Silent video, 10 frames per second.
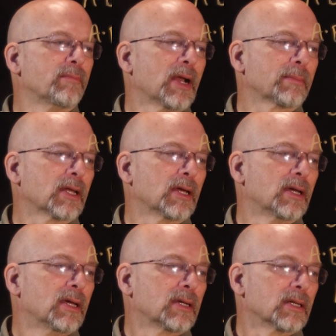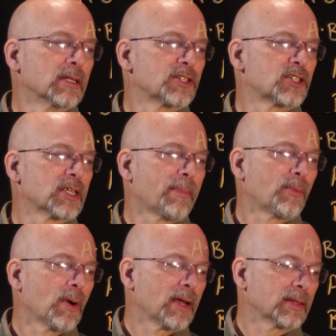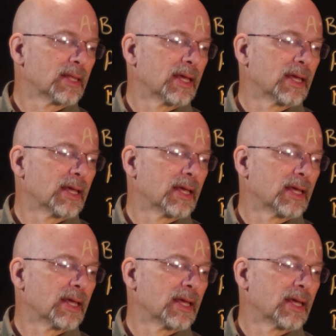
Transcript: but I'm going to separate